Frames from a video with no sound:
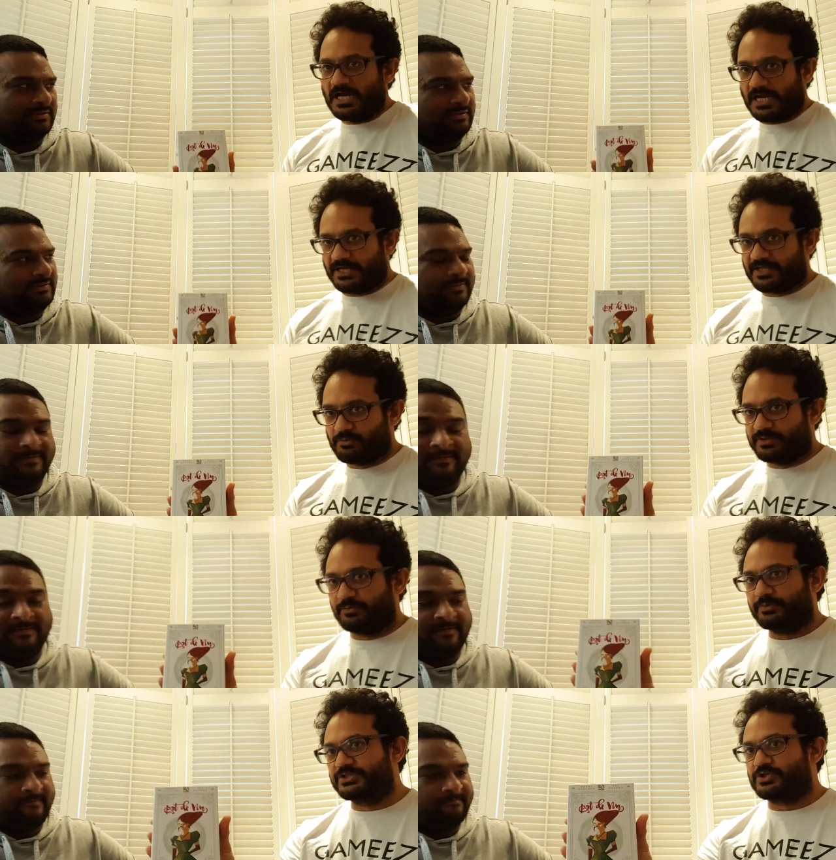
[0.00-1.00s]
Speaker 1: Another one that
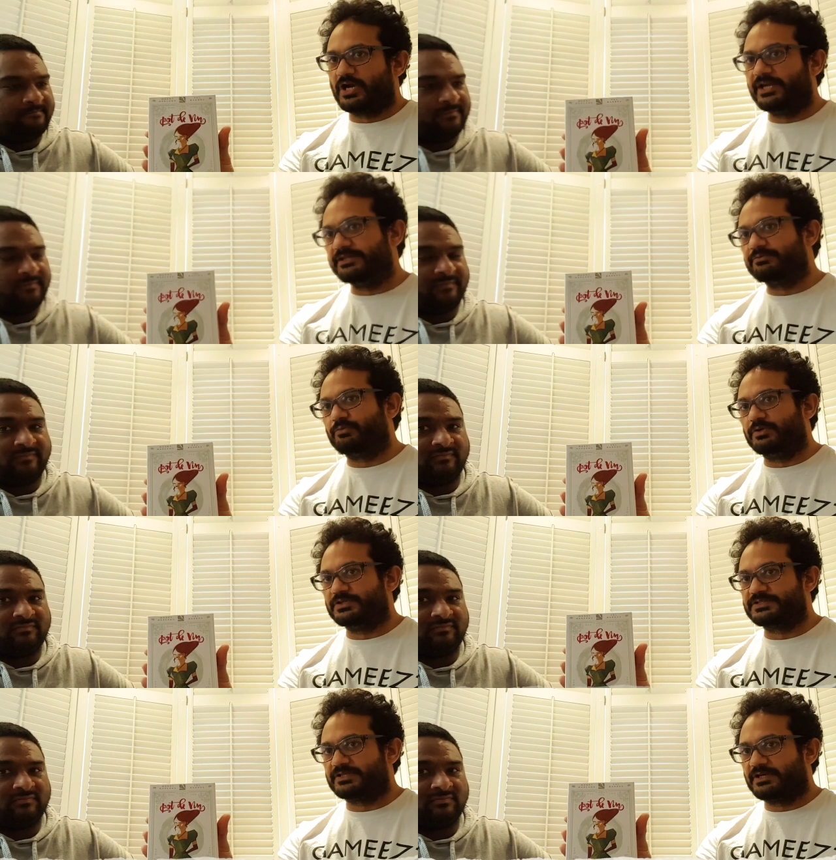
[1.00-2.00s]
we tried
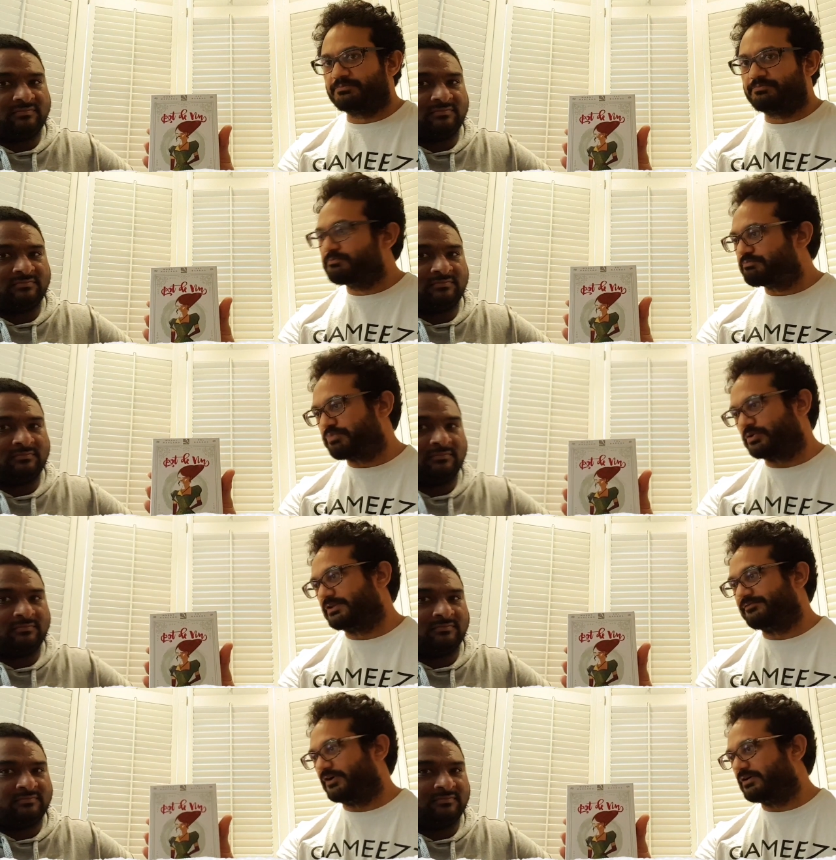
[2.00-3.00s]
was... Uh, Pot de
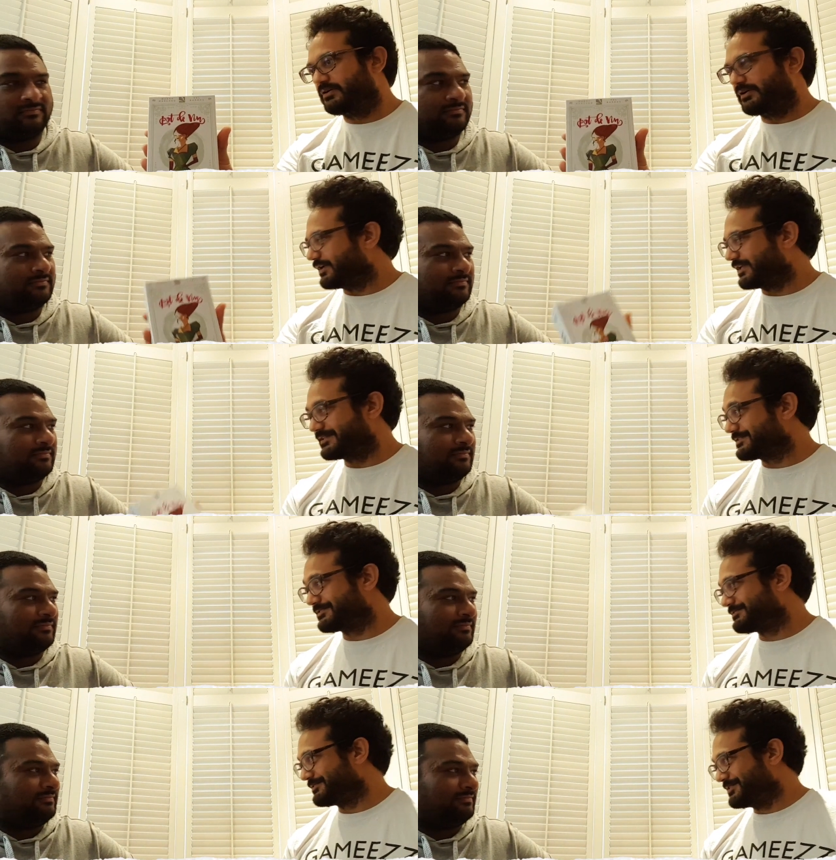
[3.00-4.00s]
Vin, I
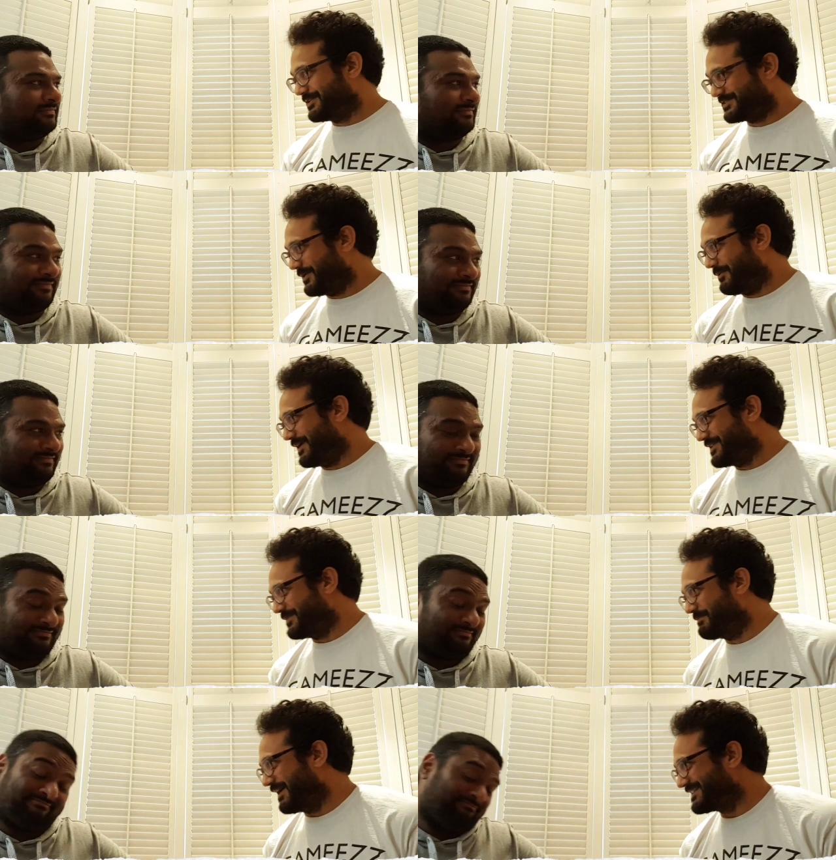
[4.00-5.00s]
guess, is the way you
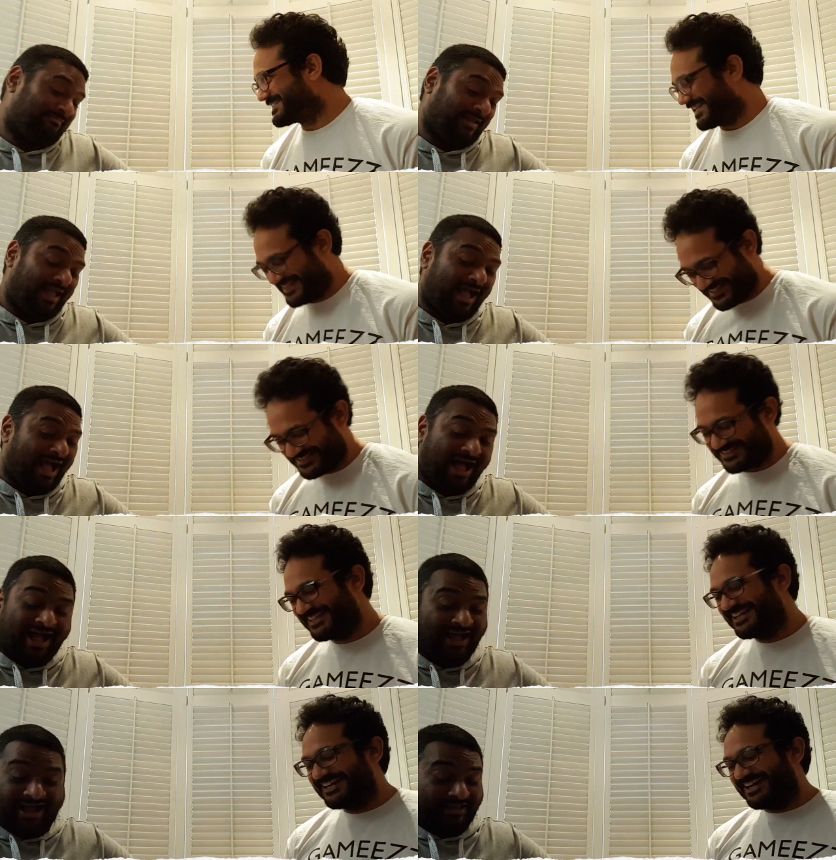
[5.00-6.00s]
might say it.
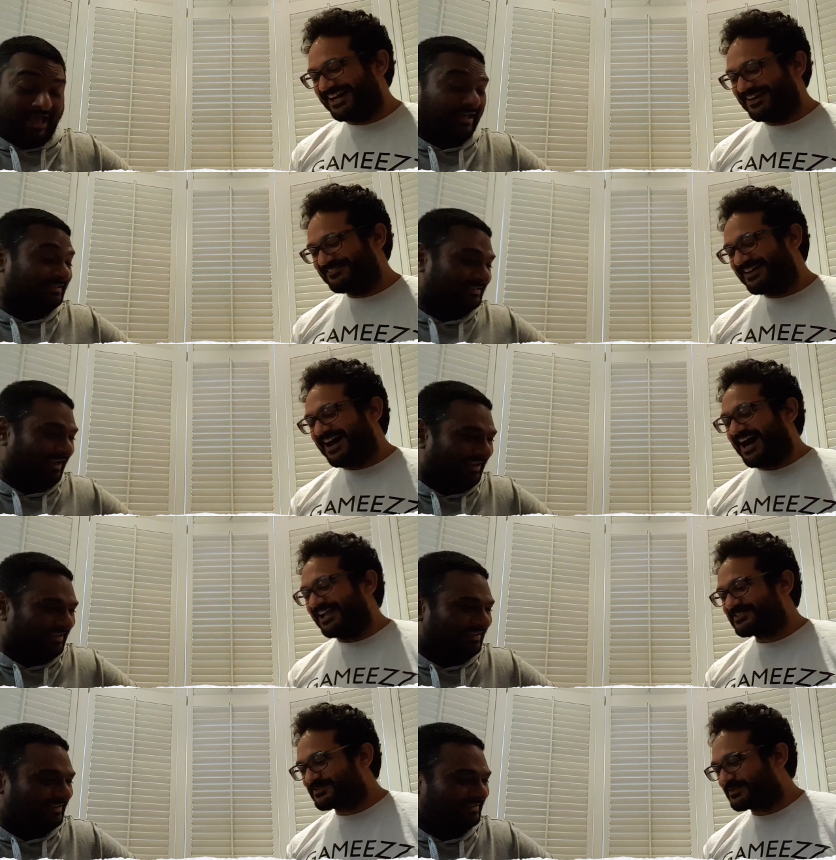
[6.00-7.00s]
I guess. I
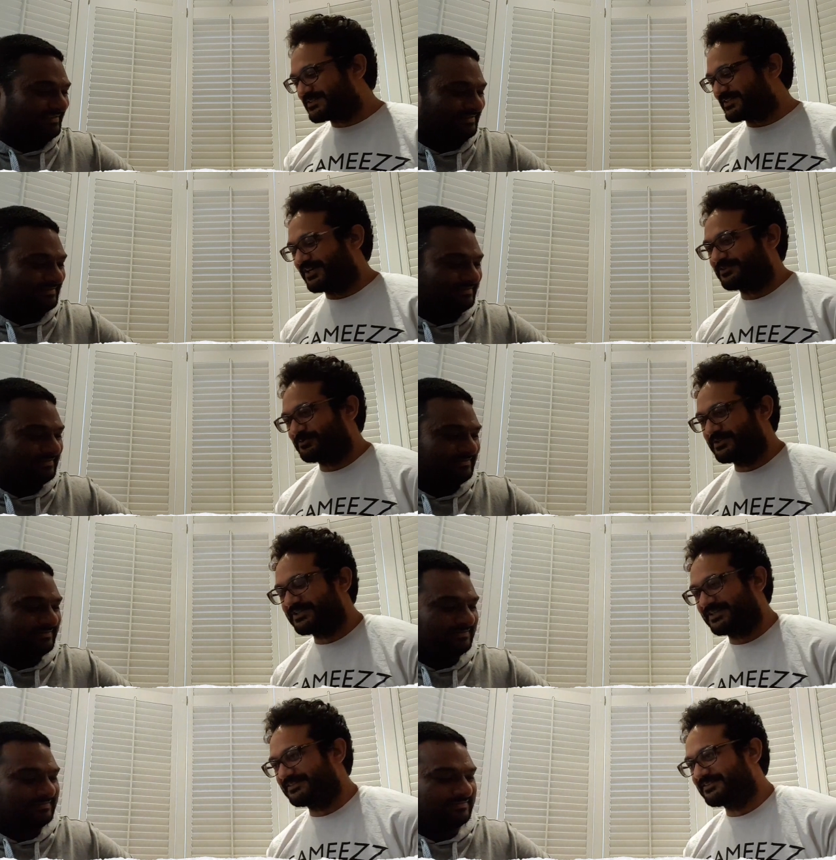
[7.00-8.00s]
saw this
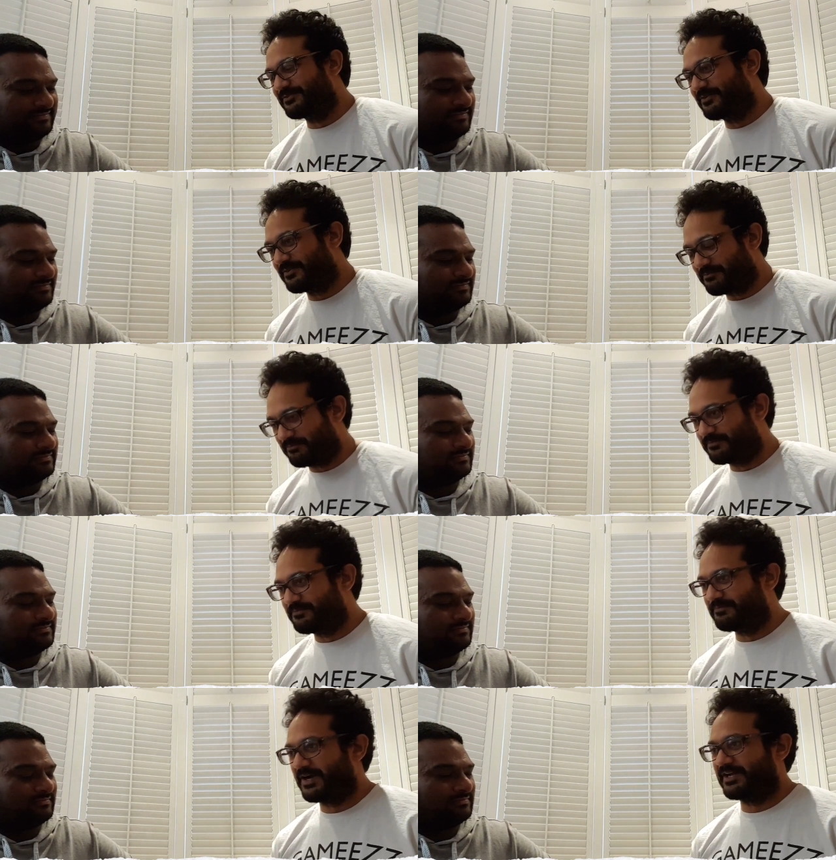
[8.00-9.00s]
artwork, and
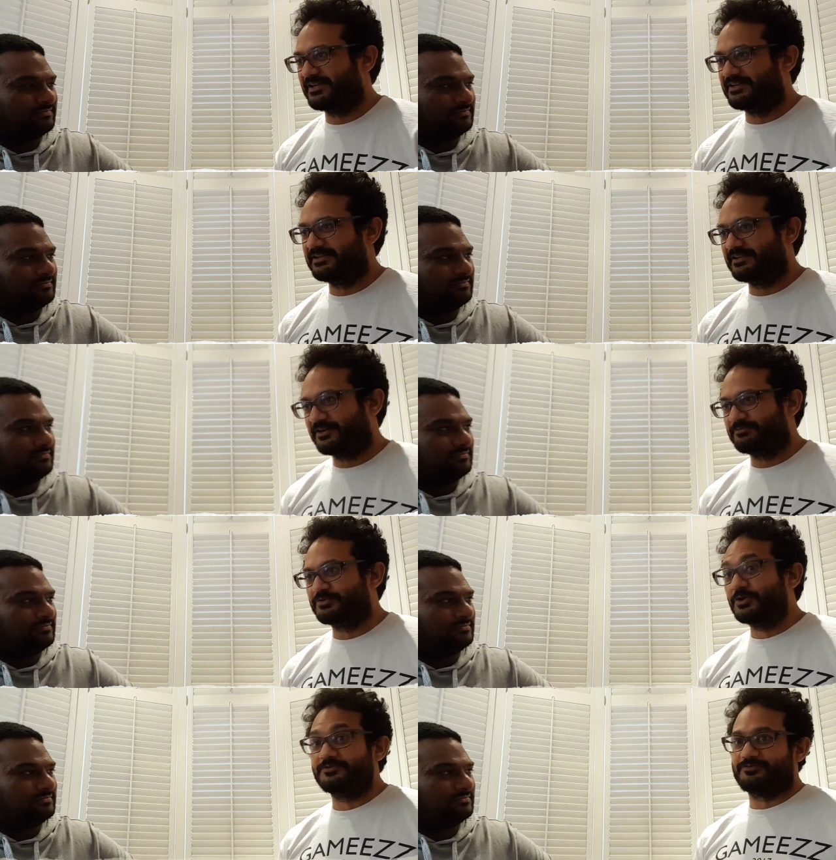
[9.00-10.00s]
my uh,
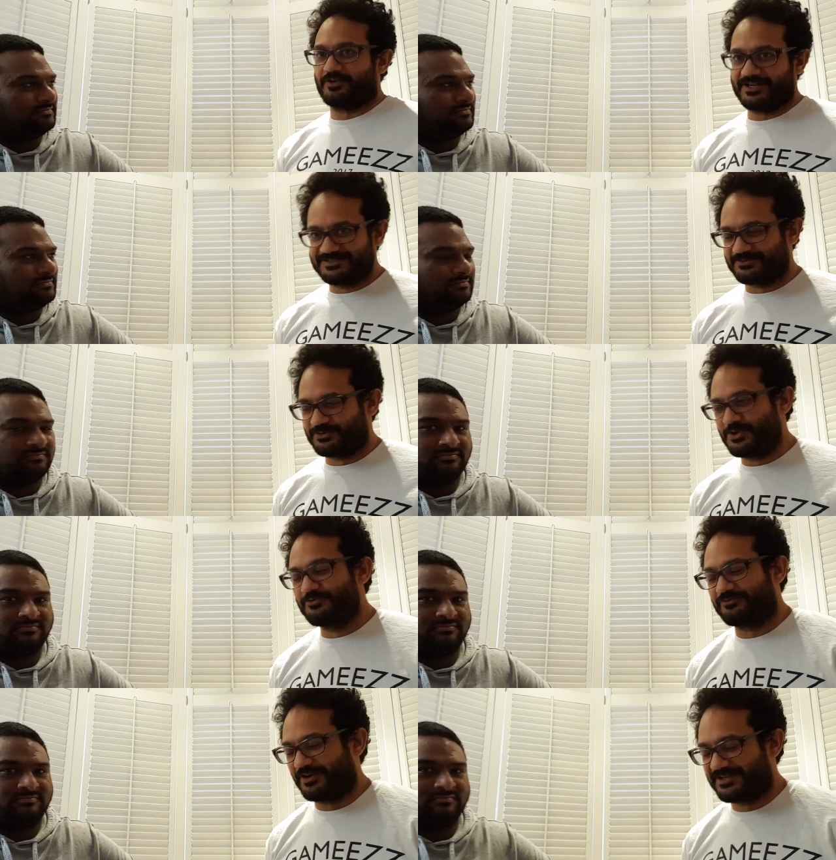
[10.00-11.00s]
good friend, or new
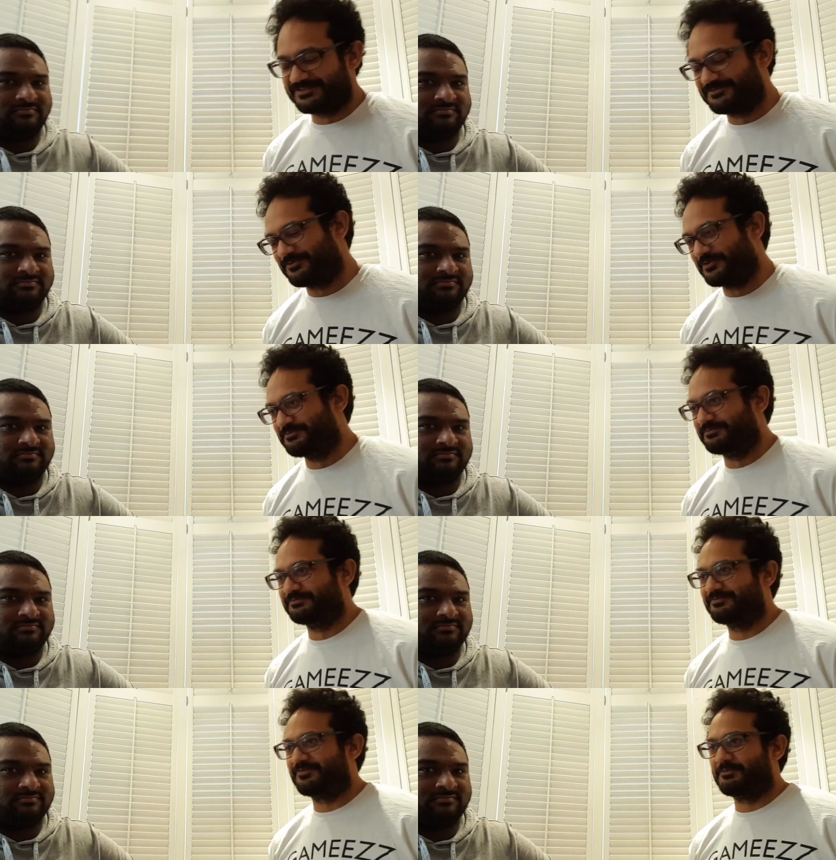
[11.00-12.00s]
friend
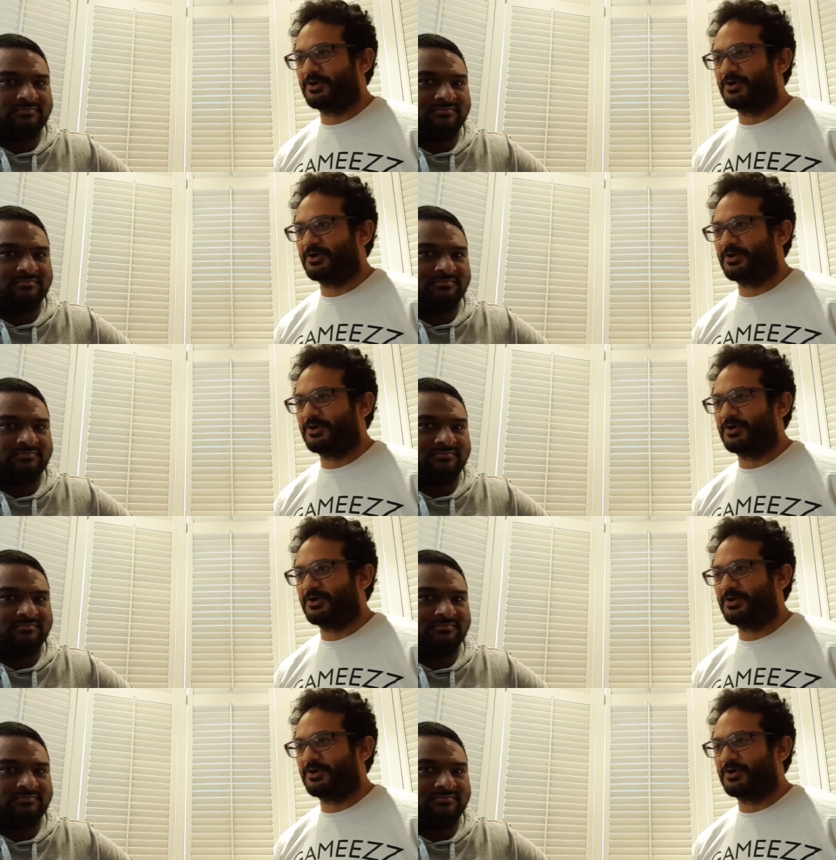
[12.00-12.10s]
from, from